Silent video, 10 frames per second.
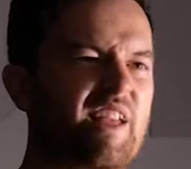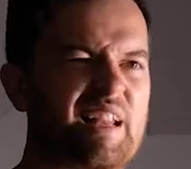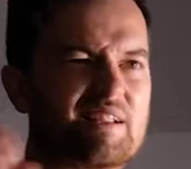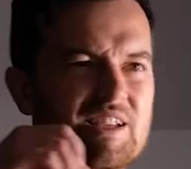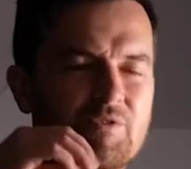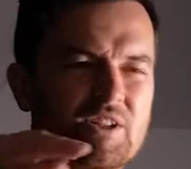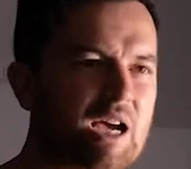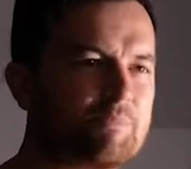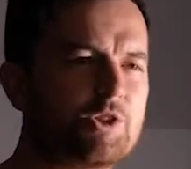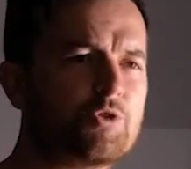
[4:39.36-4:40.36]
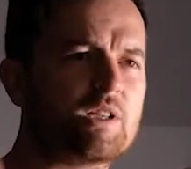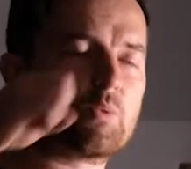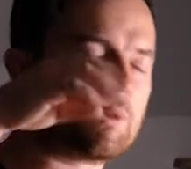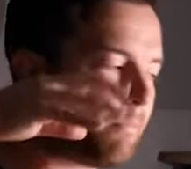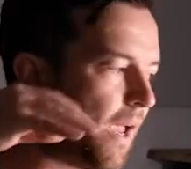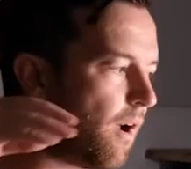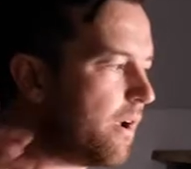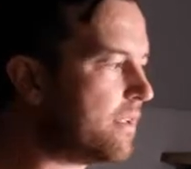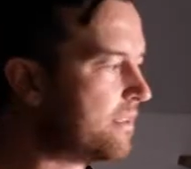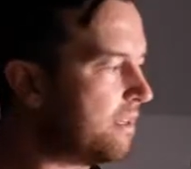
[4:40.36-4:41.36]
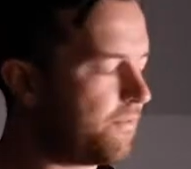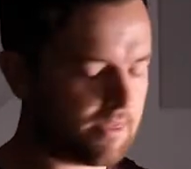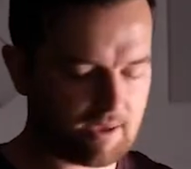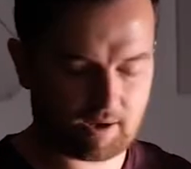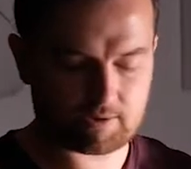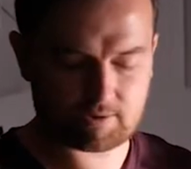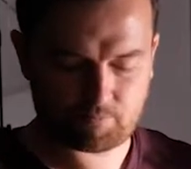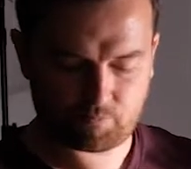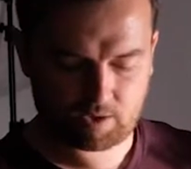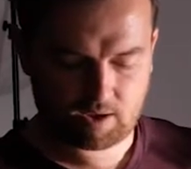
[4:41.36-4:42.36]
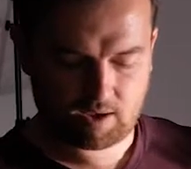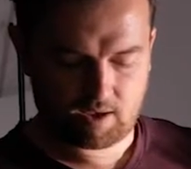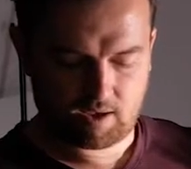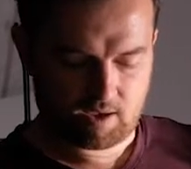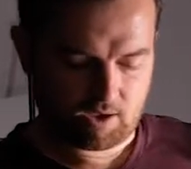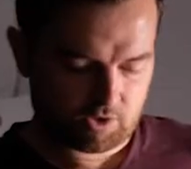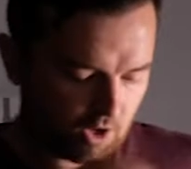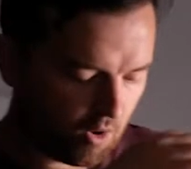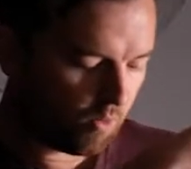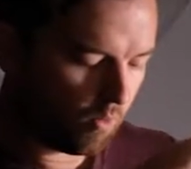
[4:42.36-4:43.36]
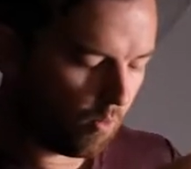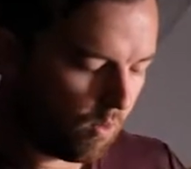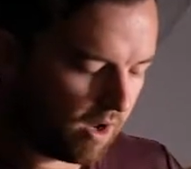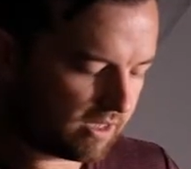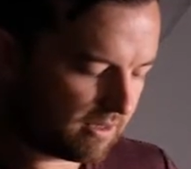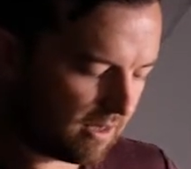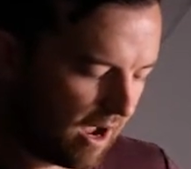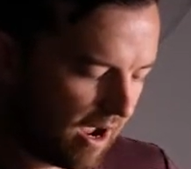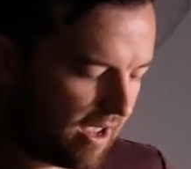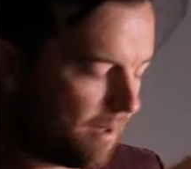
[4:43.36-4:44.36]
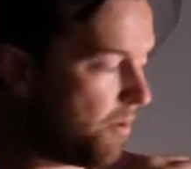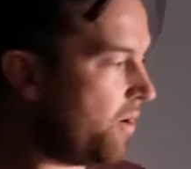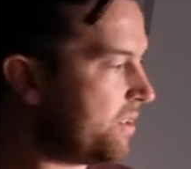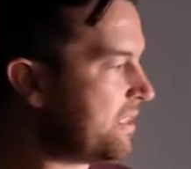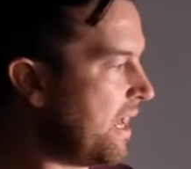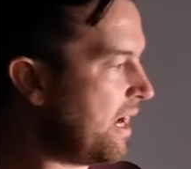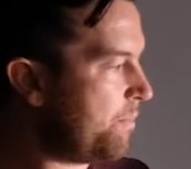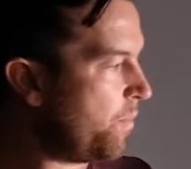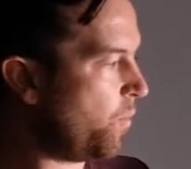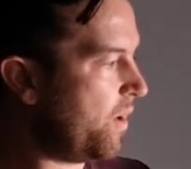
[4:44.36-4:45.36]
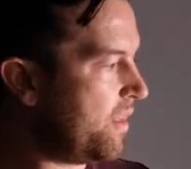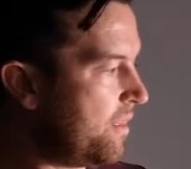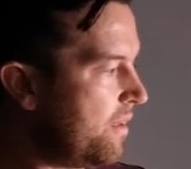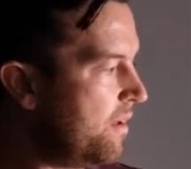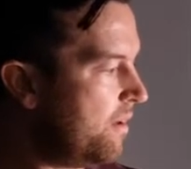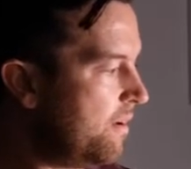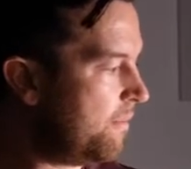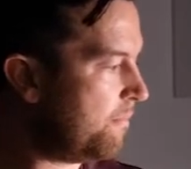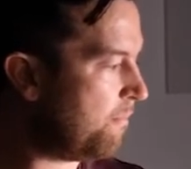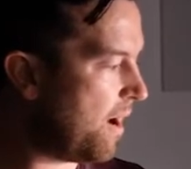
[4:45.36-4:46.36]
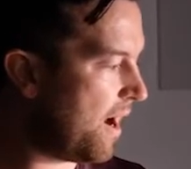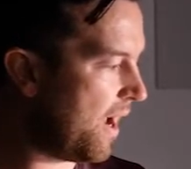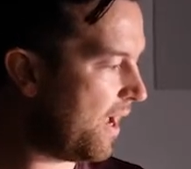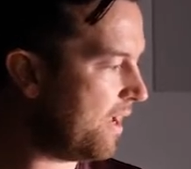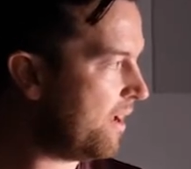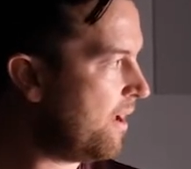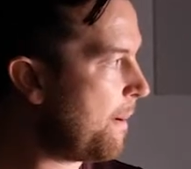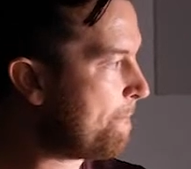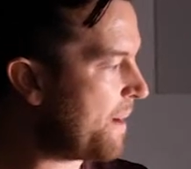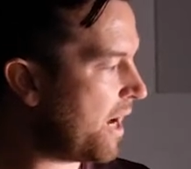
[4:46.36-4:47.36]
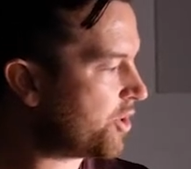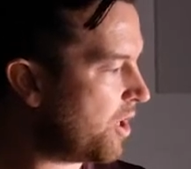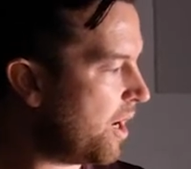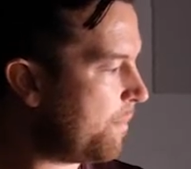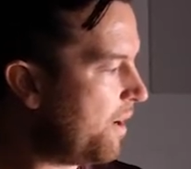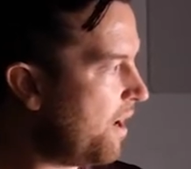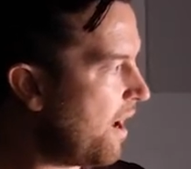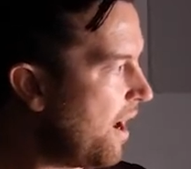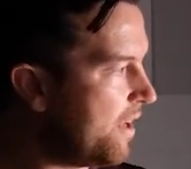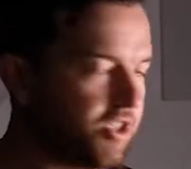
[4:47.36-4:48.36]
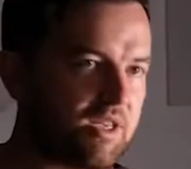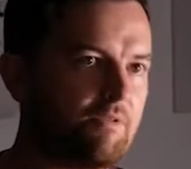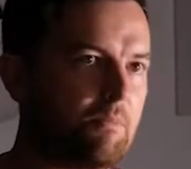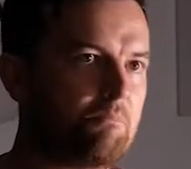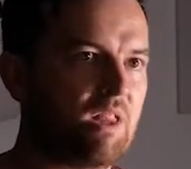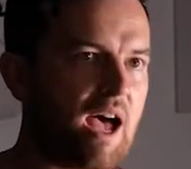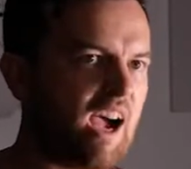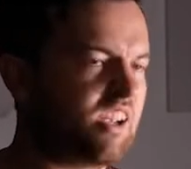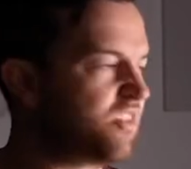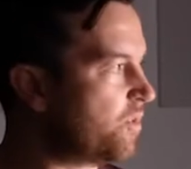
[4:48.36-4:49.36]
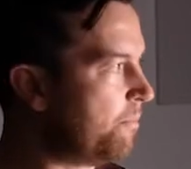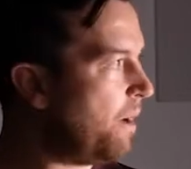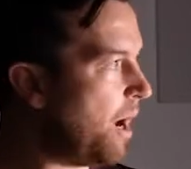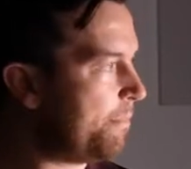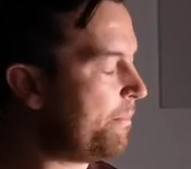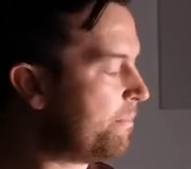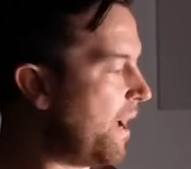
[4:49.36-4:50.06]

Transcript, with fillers: like different types of drinks with berries and different things. So once I am all set up with my backdrop, I just have a black sort of pop-up